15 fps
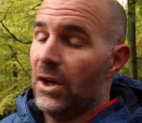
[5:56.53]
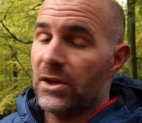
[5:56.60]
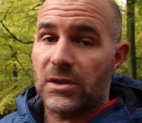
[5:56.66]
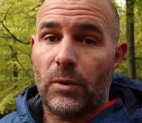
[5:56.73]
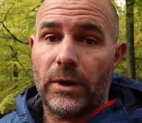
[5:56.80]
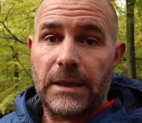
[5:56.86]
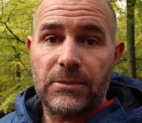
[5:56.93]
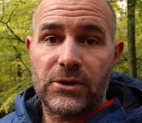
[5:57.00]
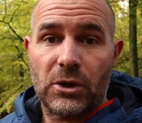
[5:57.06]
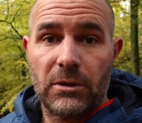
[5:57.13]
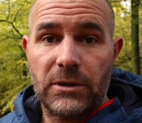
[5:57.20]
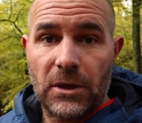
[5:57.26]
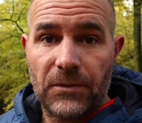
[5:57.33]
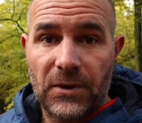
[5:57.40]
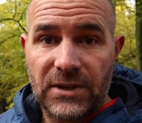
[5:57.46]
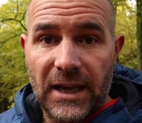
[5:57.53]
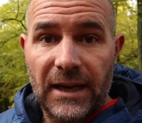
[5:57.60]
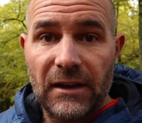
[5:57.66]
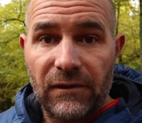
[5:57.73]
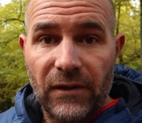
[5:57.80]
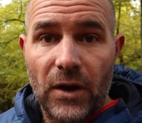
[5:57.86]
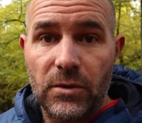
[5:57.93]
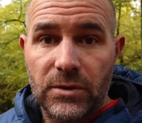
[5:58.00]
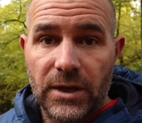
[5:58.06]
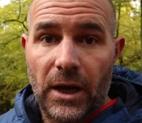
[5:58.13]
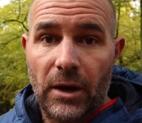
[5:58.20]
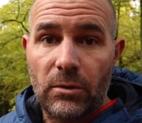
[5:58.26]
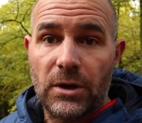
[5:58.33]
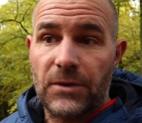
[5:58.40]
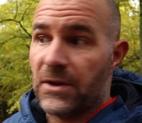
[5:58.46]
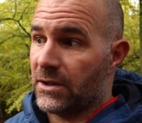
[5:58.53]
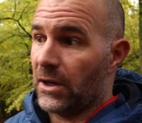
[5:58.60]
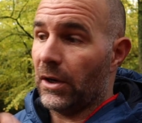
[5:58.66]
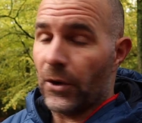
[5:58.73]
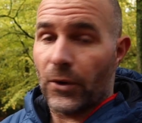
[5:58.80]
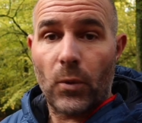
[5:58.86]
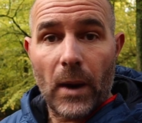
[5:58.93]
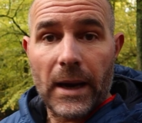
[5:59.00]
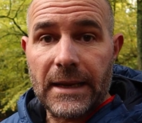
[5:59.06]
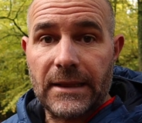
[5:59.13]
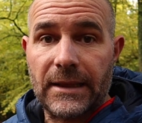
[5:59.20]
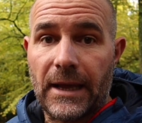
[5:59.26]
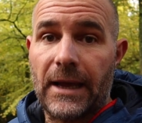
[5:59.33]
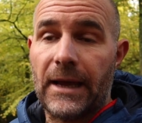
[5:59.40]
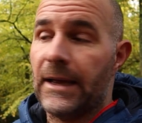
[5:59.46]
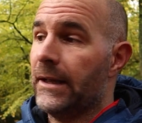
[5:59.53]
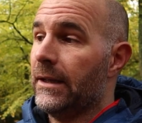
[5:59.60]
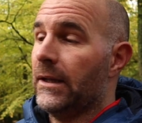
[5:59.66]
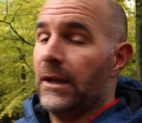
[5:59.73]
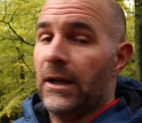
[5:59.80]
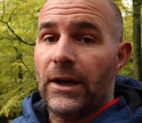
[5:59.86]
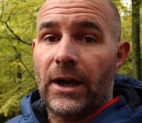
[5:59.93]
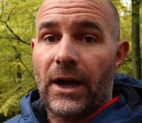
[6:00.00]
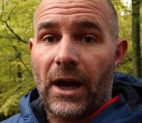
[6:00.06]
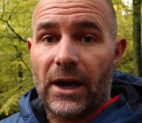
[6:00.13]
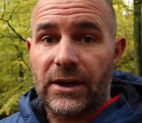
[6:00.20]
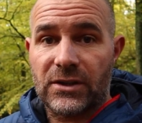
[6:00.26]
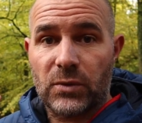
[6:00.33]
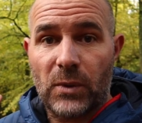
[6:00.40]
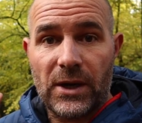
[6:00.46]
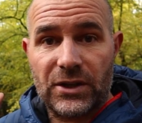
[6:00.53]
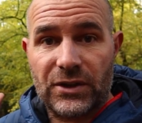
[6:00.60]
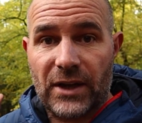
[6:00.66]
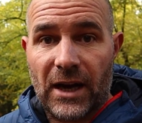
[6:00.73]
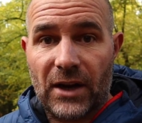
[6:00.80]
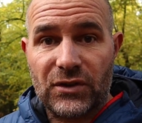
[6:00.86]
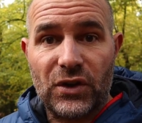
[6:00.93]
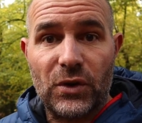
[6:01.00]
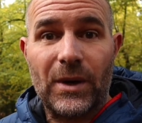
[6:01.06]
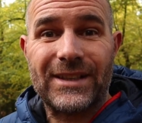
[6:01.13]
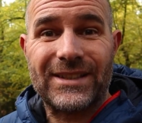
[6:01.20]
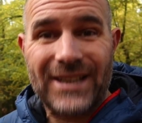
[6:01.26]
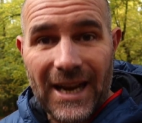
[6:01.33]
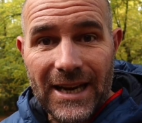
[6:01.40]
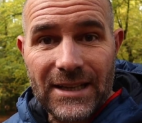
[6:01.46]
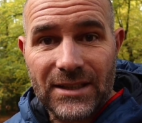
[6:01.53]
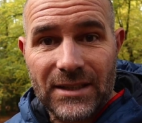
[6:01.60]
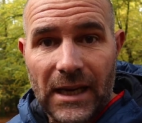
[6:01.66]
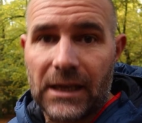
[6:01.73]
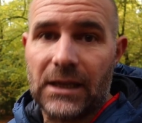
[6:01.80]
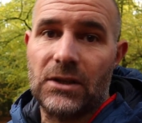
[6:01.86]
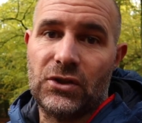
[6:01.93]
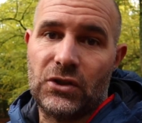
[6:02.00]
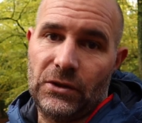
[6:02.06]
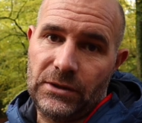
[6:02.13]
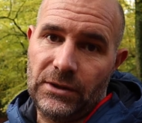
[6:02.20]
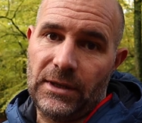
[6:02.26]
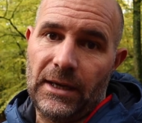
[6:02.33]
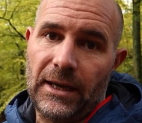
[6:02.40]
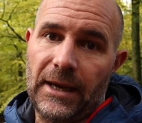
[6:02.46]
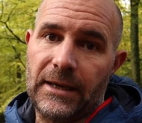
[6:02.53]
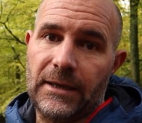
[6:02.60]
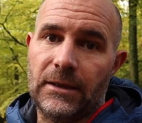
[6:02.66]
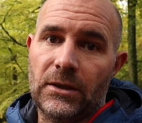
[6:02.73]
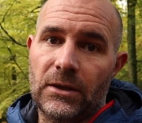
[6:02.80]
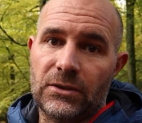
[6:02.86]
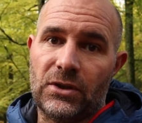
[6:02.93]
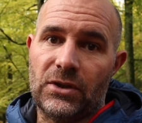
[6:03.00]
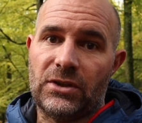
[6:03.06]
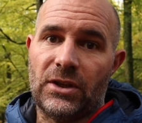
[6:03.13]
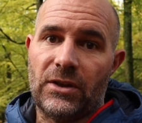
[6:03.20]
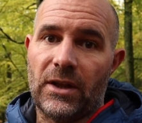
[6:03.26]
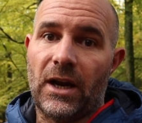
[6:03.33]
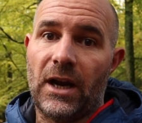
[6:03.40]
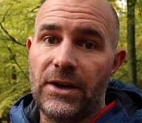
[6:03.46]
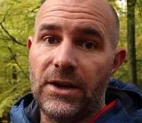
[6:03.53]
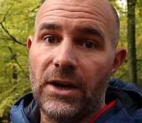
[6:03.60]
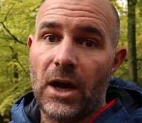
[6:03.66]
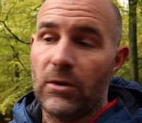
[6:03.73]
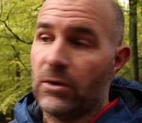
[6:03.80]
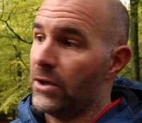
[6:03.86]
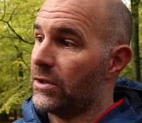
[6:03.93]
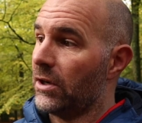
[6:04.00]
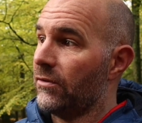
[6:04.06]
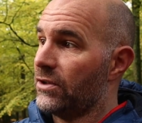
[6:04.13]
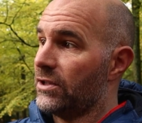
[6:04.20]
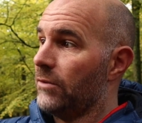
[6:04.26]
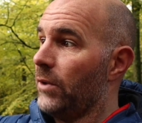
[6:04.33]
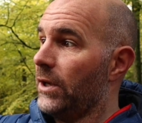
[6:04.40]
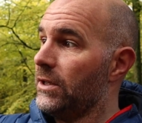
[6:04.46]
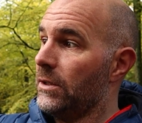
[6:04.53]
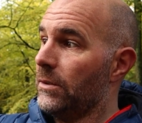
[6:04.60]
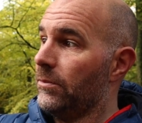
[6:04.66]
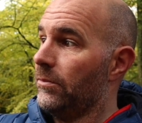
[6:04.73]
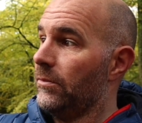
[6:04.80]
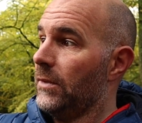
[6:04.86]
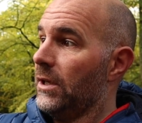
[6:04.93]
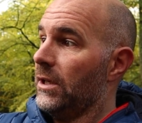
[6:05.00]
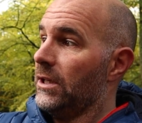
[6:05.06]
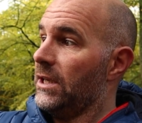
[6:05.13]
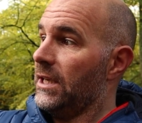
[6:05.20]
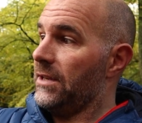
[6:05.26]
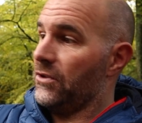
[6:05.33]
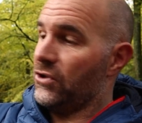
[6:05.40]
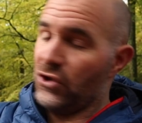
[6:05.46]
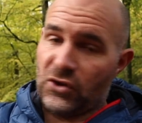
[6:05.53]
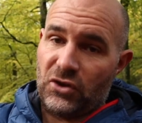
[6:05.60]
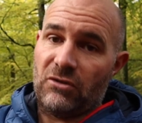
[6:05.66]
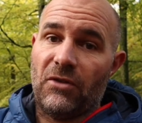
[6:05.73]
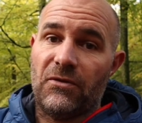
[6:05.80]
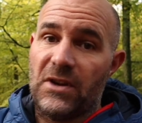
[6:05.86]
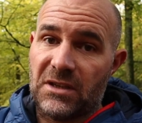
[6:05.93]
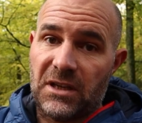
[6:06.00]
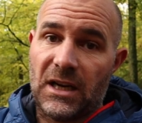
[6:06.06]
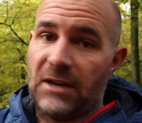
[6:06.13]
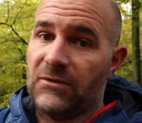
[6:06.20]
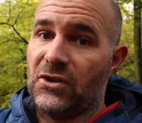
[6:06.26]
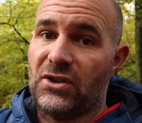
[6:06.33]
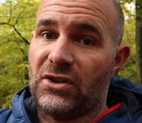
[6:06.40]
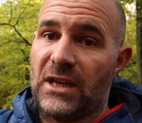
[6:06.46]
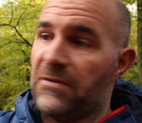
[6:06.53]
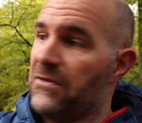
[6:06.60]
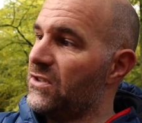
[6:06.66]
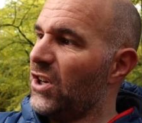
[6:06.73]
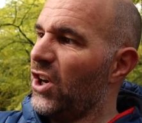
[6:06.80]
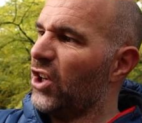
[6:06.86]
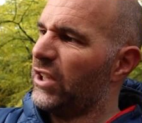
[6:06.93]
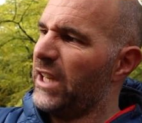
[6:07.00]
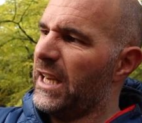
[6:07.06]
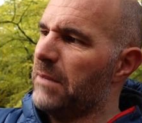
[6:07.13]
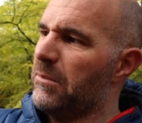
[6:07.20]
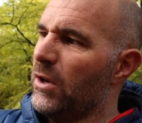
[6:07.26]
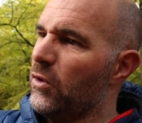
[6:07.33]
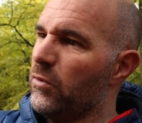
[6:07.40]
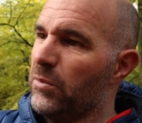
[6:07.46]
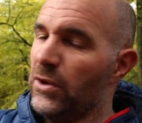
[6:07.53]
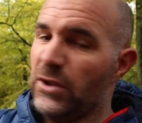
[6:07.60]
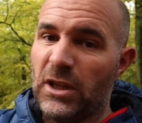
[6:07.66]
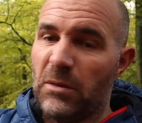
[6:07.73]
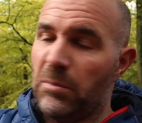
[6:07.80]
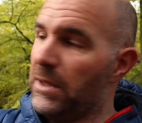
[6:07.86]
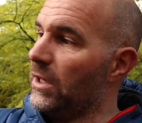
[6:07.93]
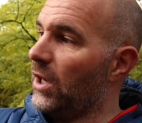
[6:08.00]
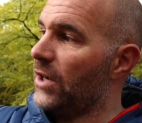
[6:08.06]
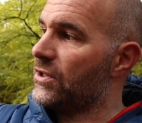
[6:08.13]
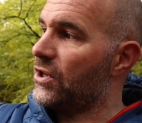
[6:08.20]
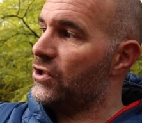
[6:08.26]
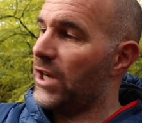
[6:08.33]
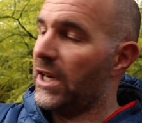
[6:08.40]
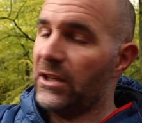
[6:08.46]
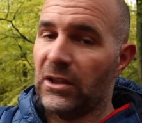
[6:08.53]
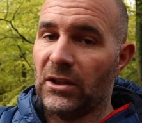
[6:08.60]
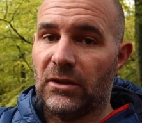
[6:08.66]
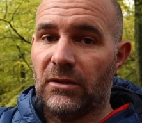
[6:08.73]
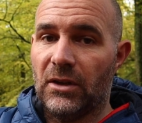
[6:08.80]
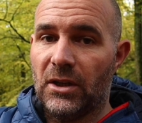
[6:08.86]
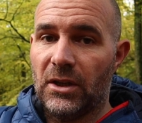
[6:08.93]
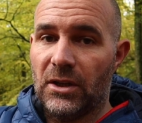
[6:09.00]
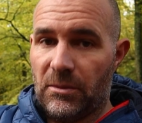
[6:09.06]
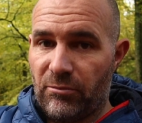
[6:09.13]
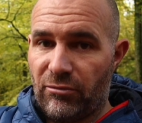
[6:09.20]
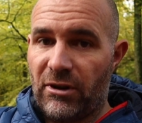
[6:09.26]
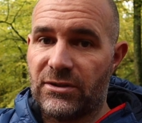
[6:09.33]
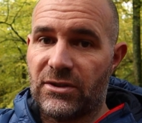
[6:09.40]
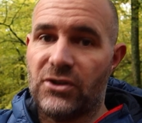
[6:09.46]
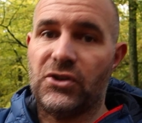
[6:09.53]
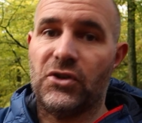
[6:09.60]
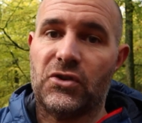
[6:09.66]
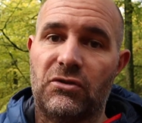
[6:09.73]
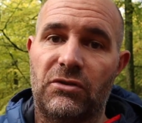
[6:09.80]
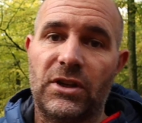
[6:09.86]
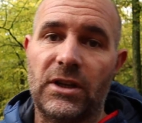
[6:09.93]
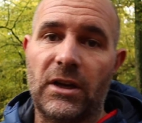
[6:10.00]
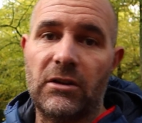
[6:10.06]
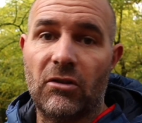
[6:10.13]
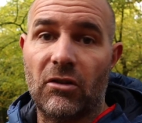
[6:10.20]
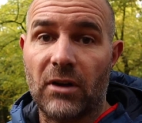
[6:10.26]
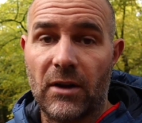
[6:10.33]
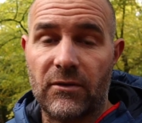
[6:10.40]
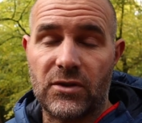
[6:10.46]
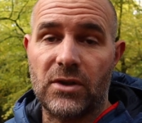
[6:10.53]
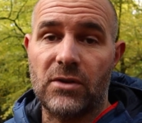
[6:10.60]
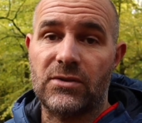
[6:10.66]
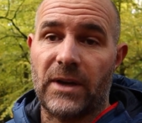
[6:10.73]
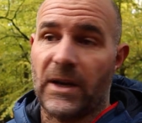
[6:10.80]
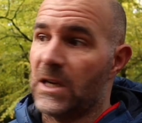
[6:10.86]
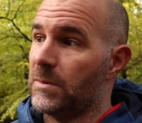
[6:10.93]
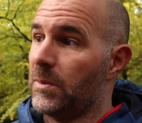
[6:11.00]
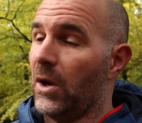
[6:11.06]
So when I'm shooting on the telephoto and there's a lot of weight there, I switch that to a 10-second shutter delay, just so that know, because obviously when you hit the shutter on this, like I've just said, and there's hardly any movement, you can be nice and gentle, press the shutter and you know you're right over 2 seconds.